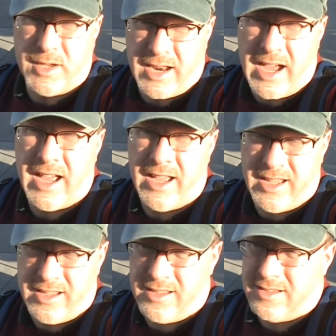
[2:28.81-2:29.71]
but
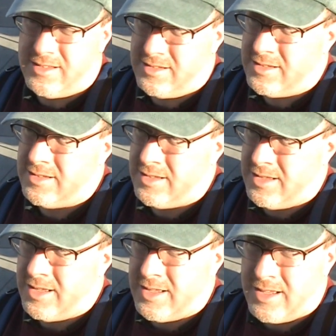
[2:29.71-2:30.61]

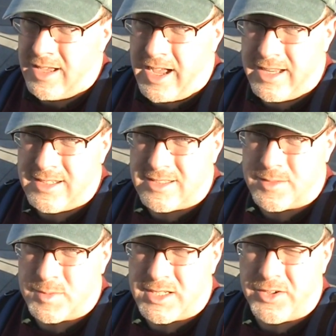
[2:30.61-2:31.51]
I did
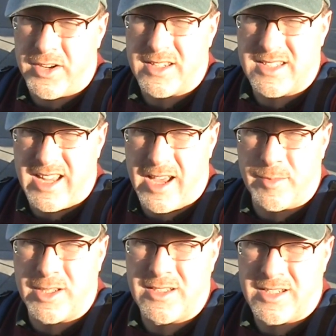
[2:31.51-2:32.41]
some serious
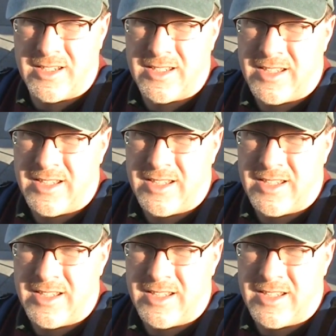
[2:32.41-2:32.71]
damage,